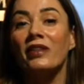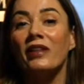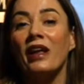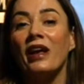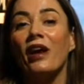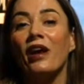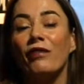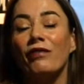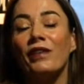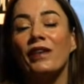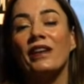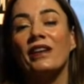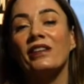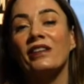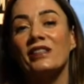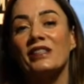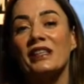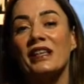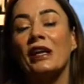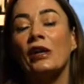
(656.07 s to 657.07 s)
They are feeding
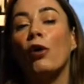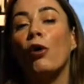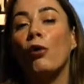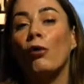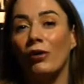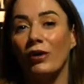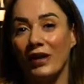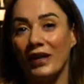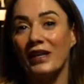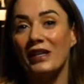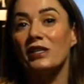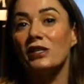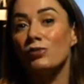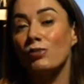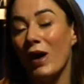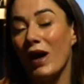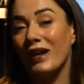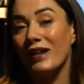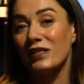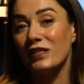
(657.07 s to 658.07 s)
their skin orally as
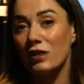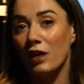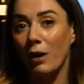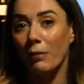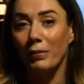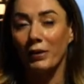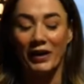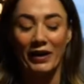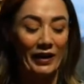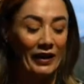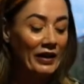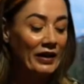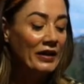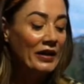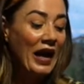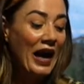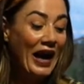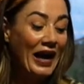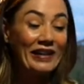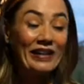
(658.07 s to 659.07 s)
well as topically,
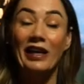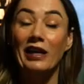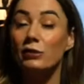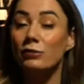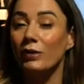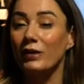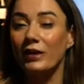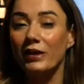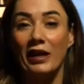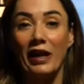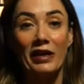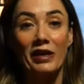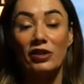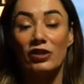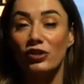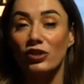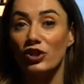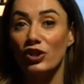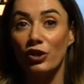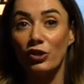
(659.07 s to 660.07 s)
and that's why they're getting
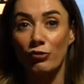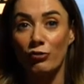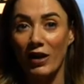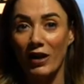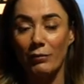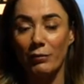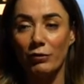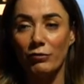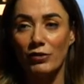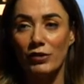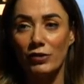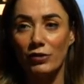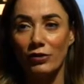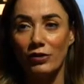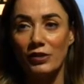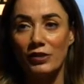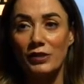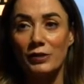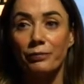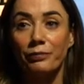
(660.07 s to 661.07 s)
such incredible
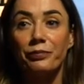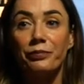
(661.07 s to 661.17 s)
results.